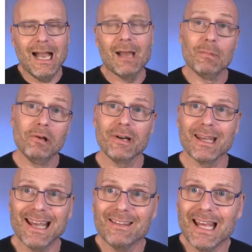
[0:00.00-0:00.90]
I'm
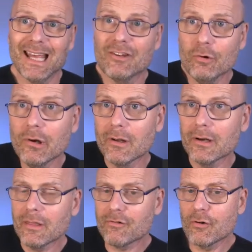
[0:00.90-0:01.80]
learning, and you're
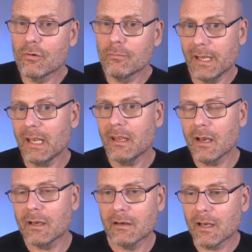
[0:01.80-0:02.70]
learning through
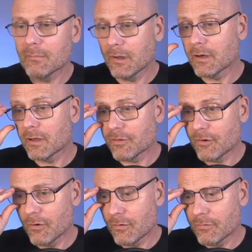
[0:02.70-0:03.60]
me, and I'm learning
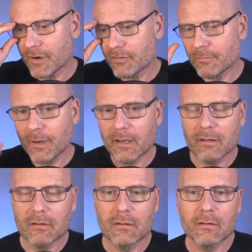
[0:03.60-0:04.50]
through friends of
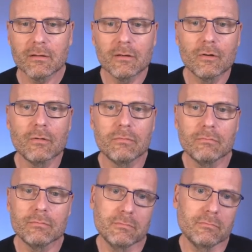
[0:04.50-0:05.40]
mine who
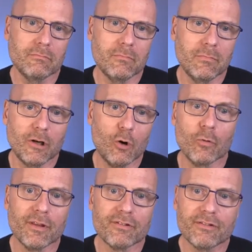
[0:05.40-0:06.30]

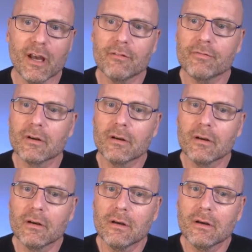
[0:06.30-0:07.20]
know this stuff.
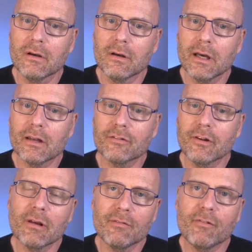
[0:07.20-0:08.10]
And
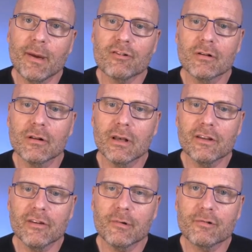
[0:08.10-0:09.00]
it's, informational
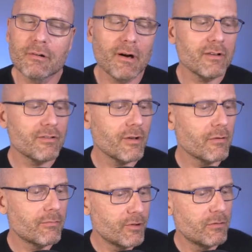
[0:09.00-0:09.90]
asymmetry, right?
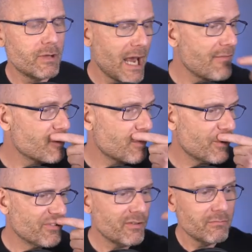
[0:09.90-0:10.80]
So the average
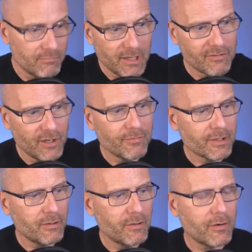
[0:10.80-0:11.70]
person, myself
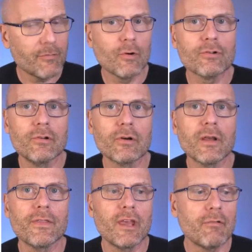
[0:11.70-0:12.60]
included, of course,
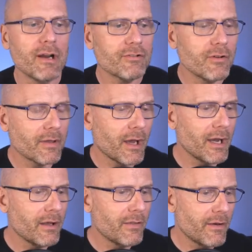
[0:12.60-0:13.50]
look at the arrest and the
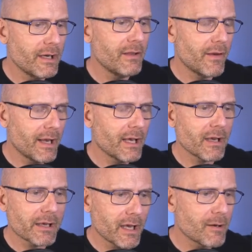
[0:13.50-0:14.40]
guy in the knee and the
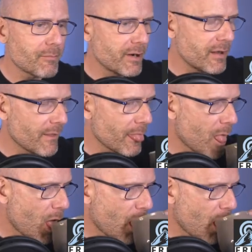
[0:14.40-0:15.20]
neck, I can't breathe, and